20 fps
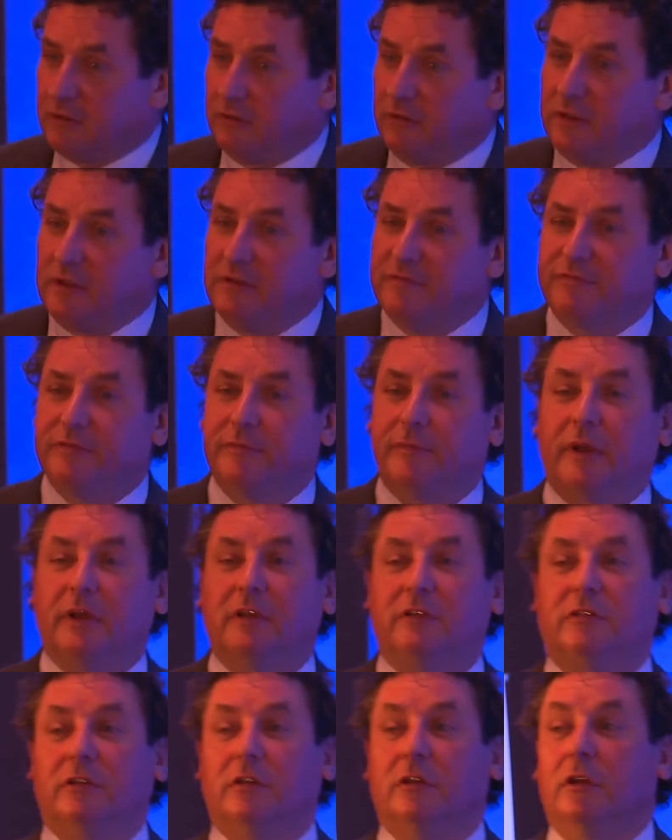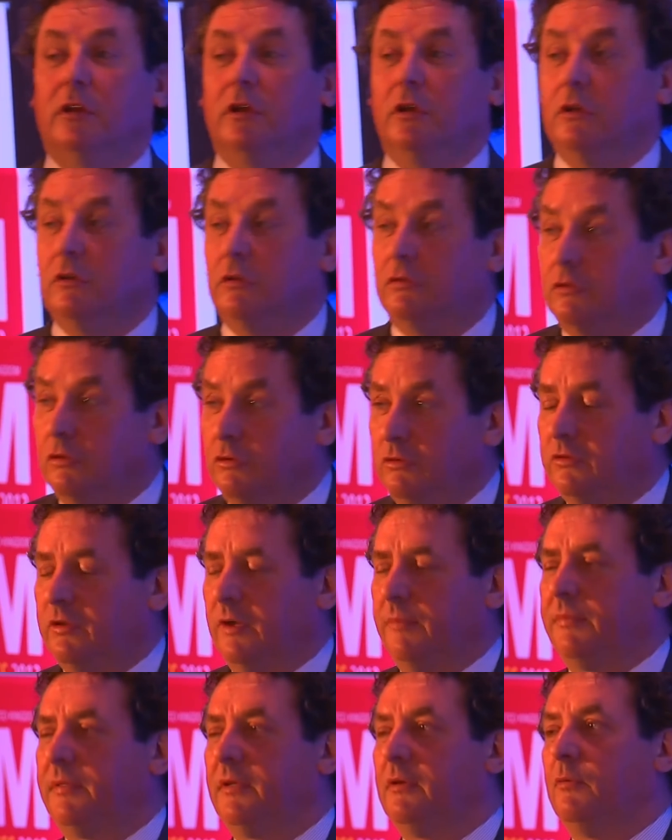all the information, do
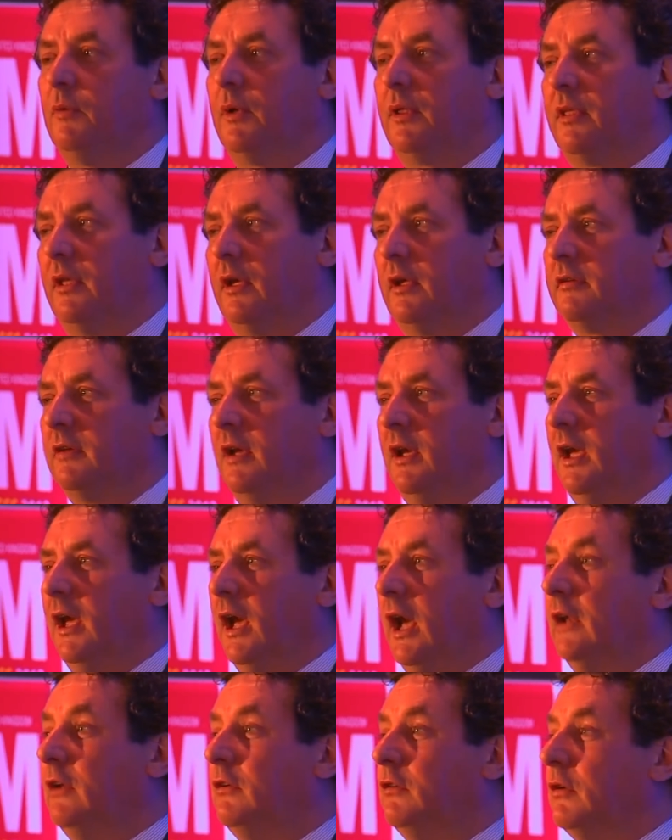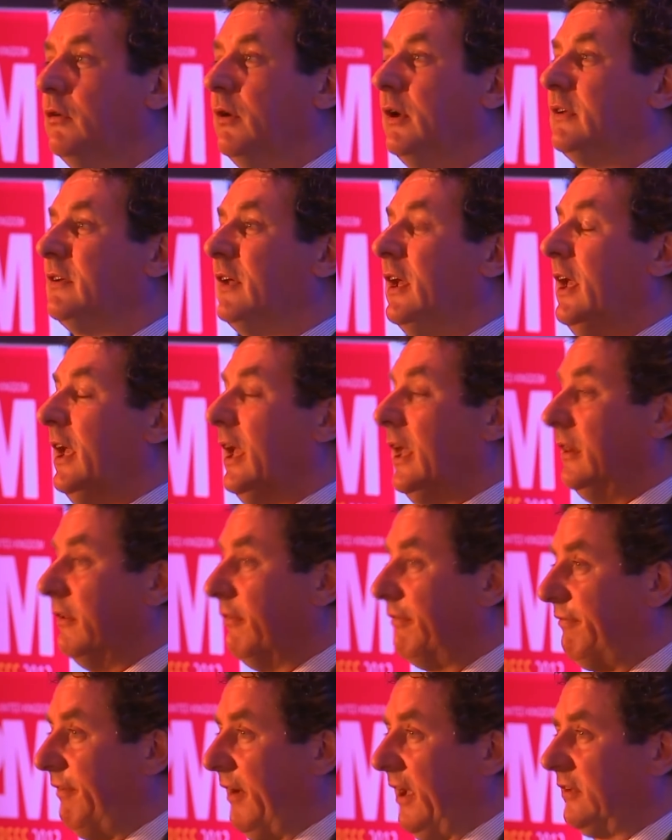something with it, and do it in
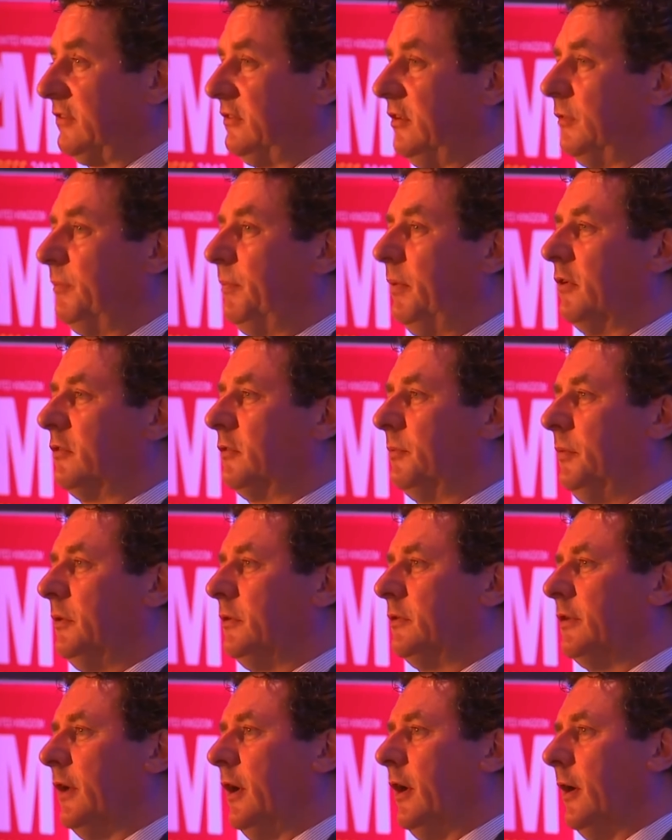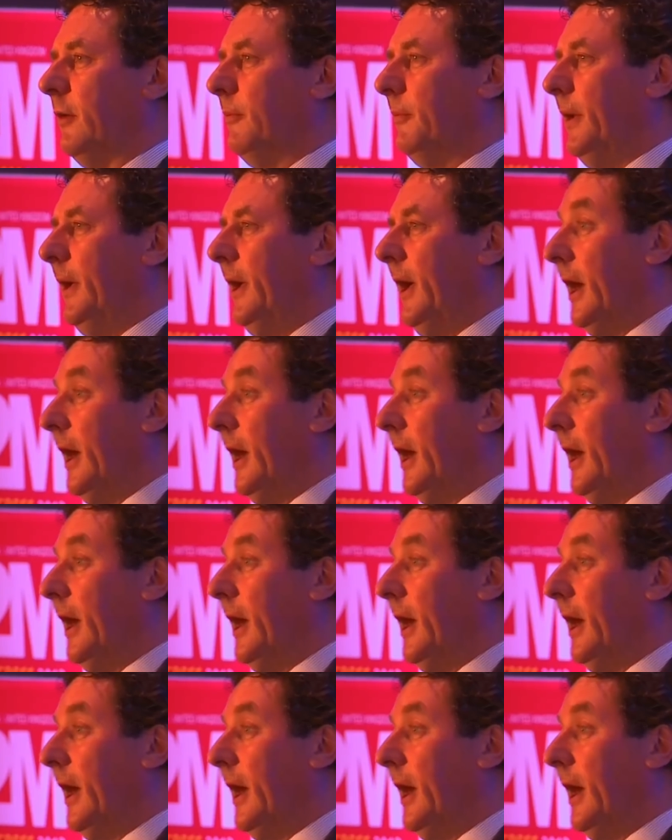the fastest possible time.